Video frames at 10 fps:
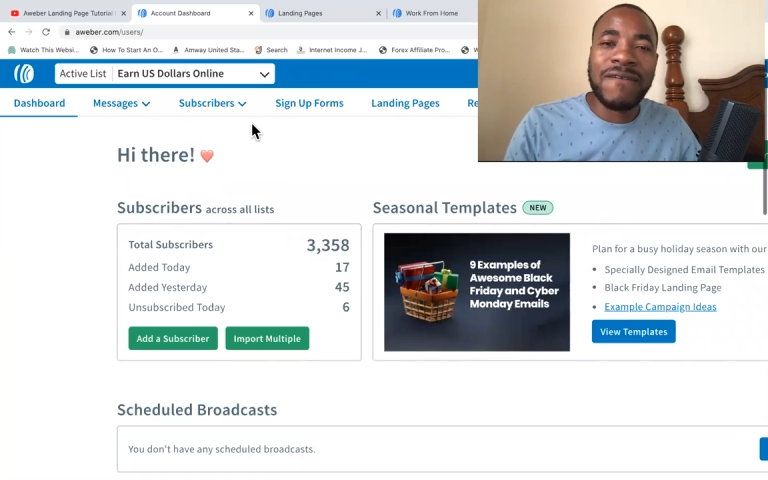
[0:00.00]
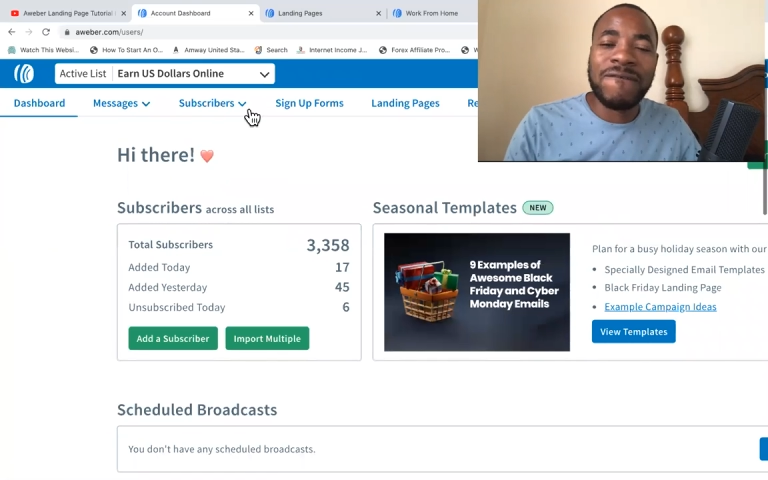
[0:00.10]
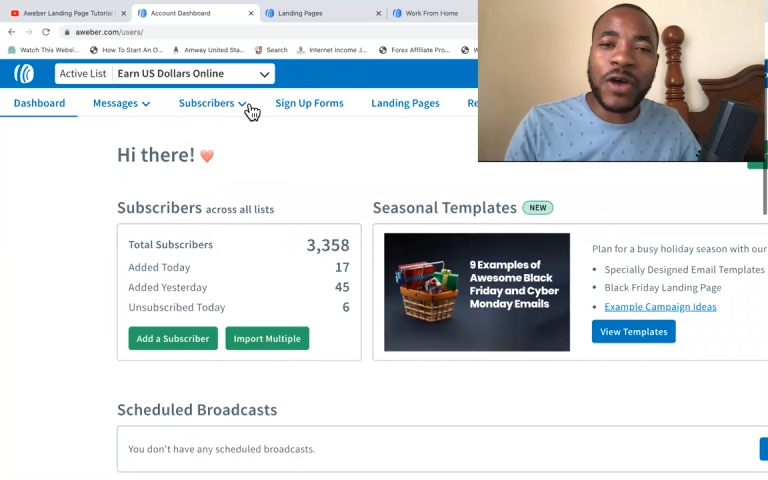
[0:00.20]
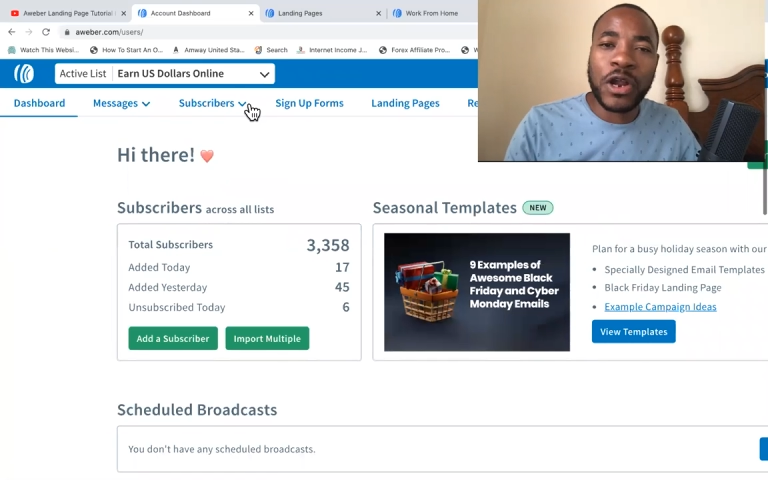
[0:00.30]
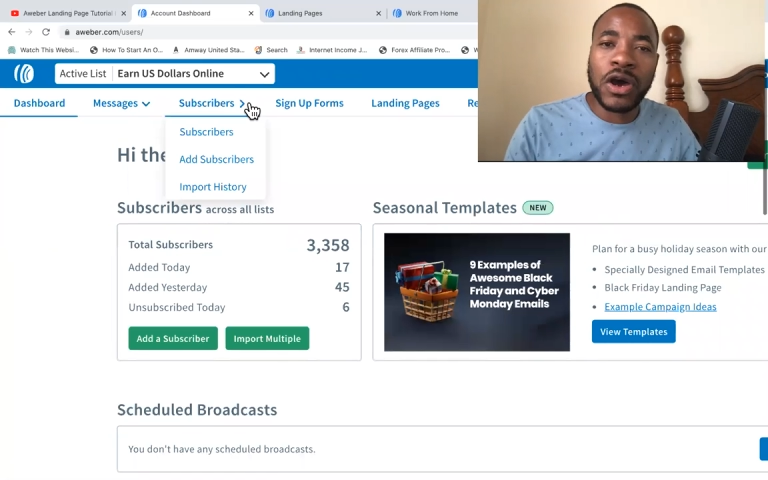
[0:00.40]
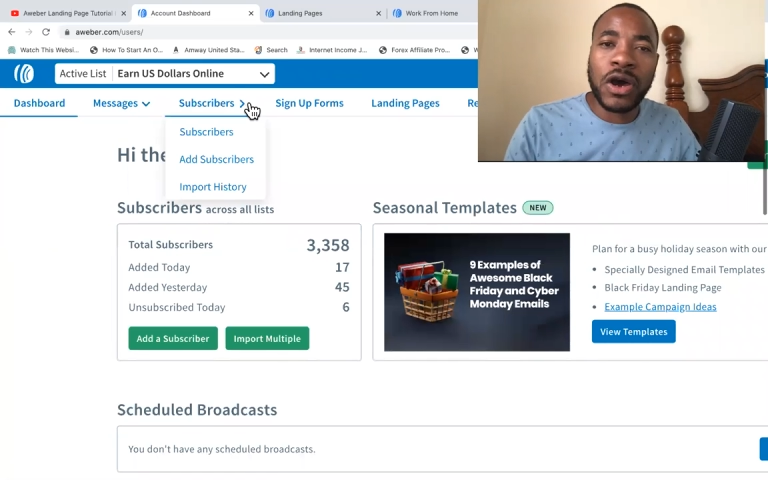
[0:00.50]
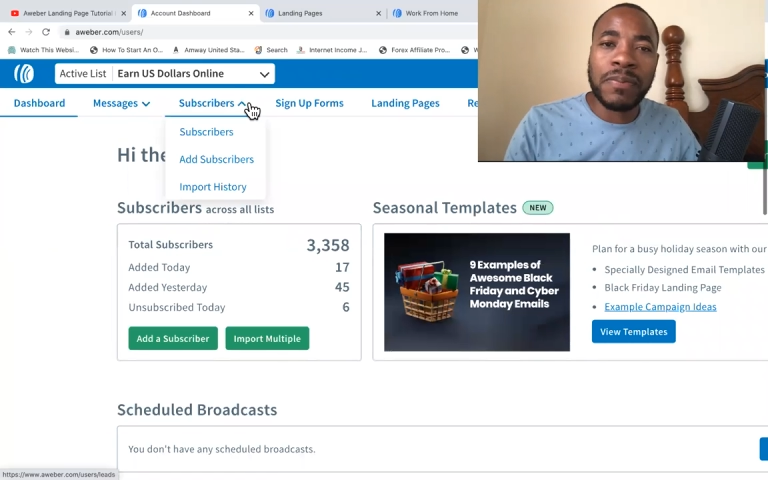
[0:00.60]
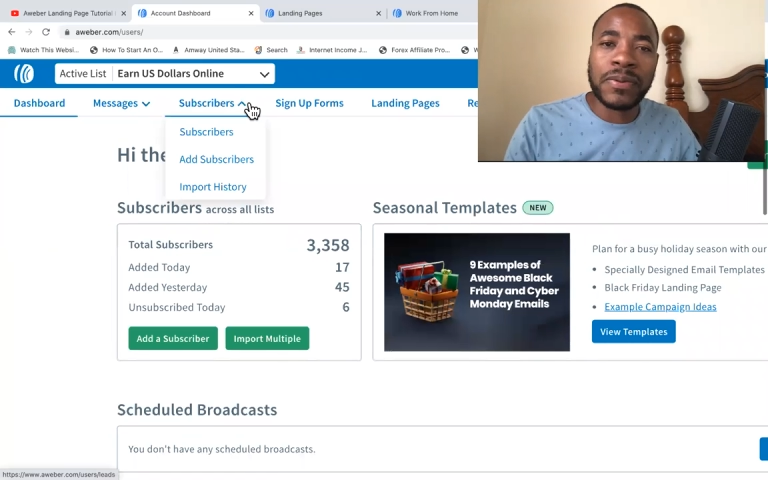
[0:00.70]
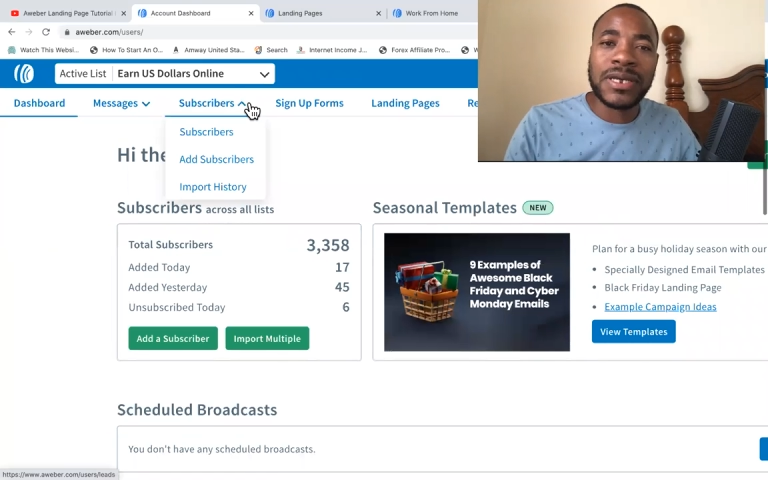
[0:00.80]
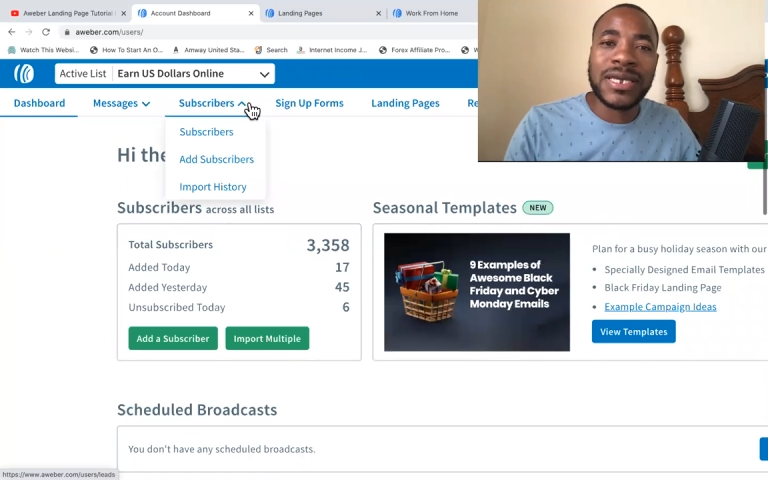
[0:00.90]
follow
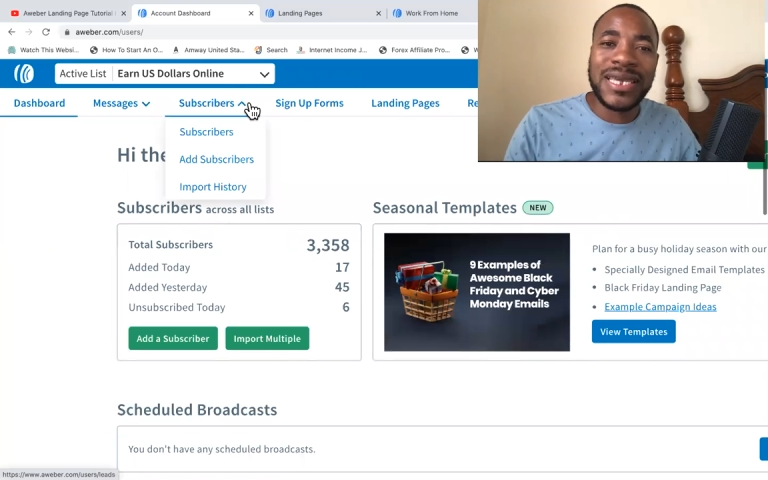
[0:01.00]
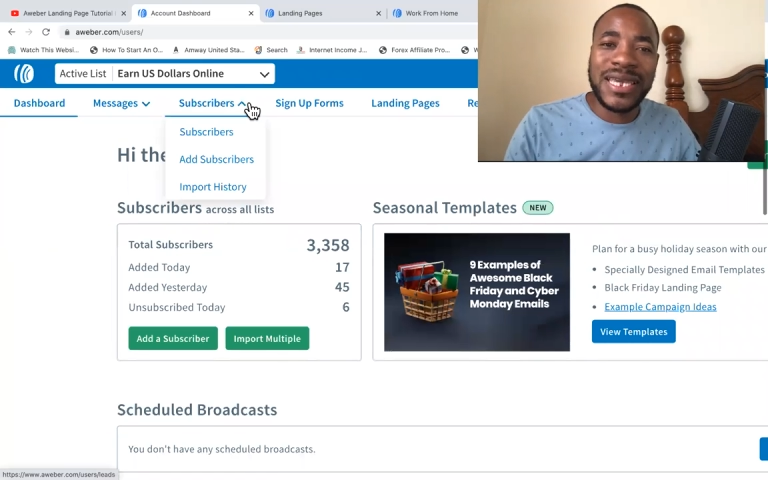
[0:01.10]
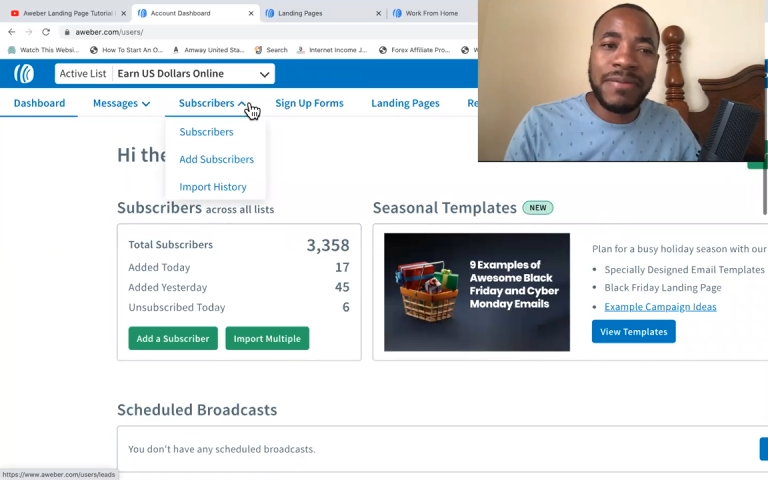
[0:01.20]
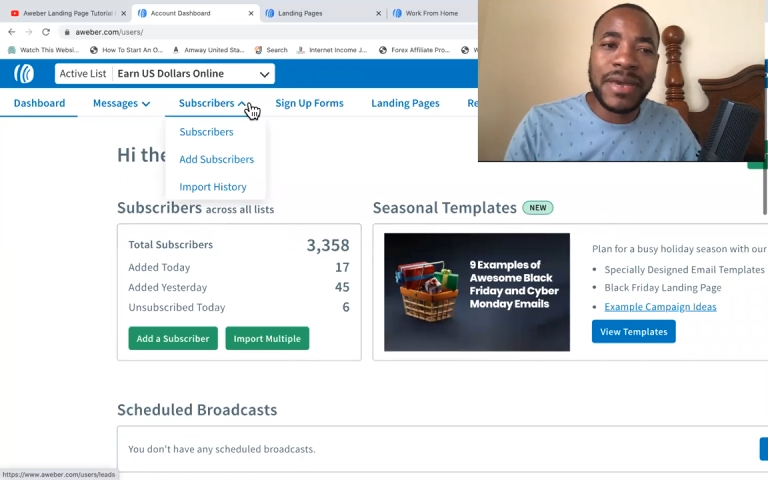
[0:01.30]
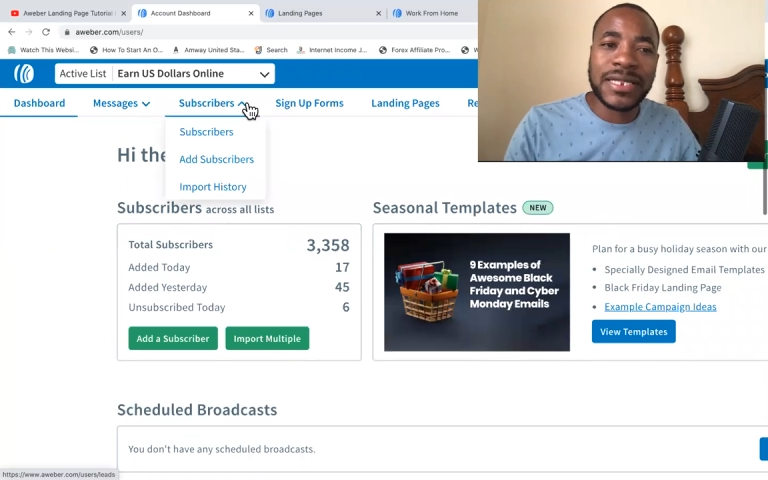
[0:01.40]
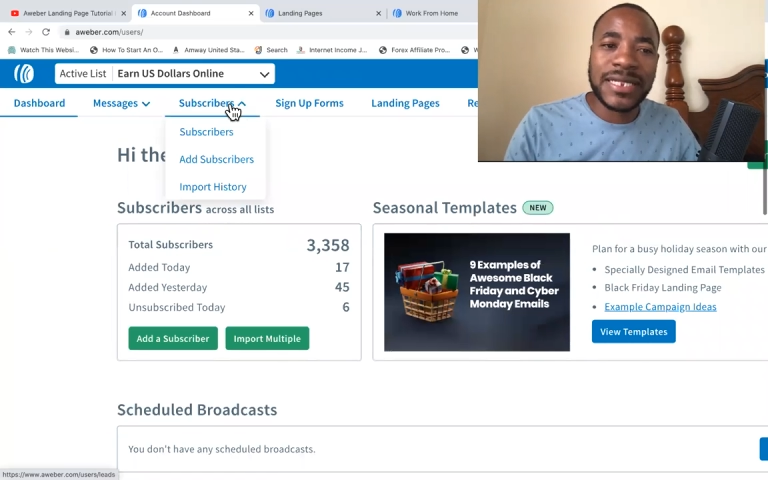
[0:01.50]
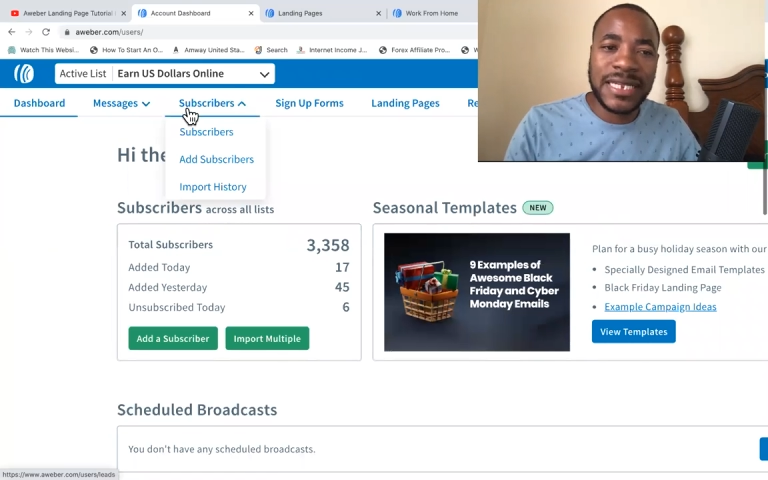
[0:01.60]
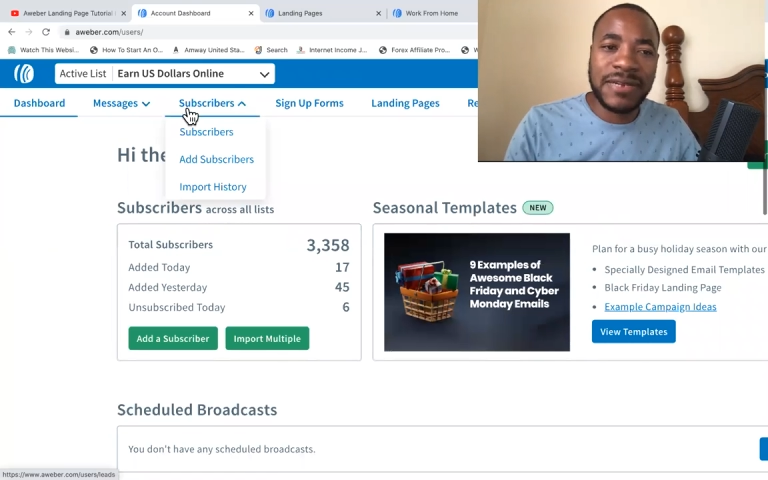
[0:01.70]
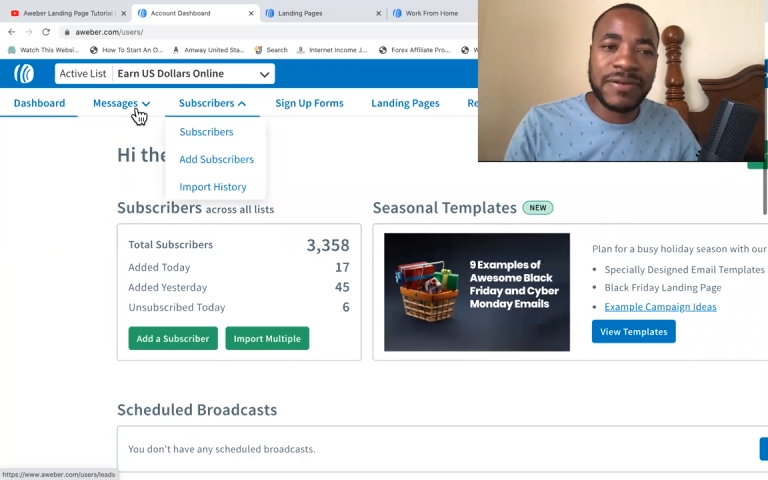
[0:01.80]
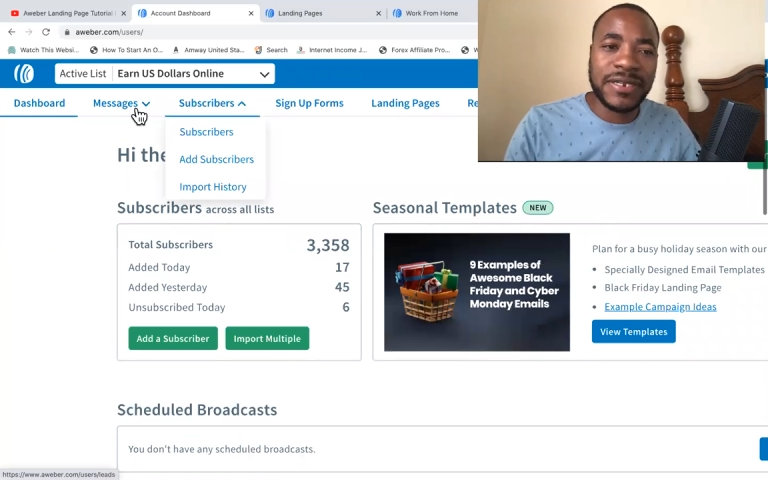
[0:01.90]
up email
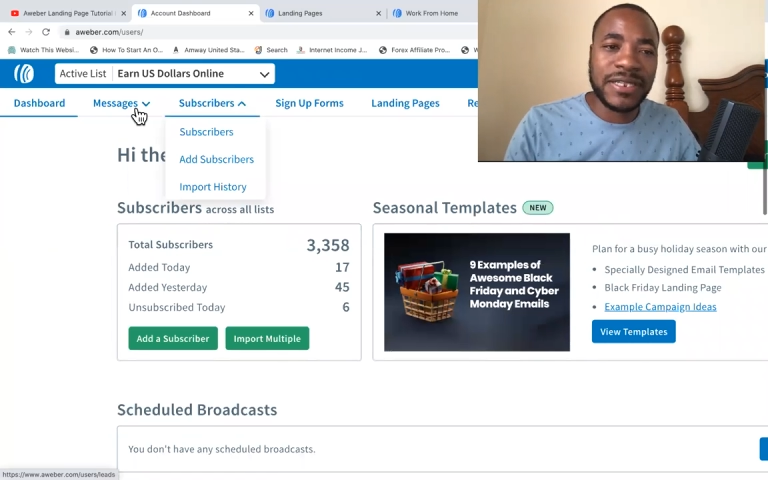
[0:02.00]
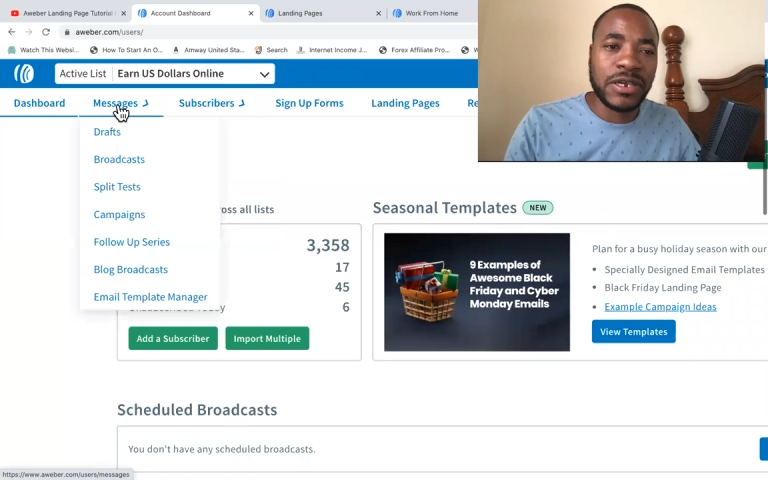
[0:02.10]
series.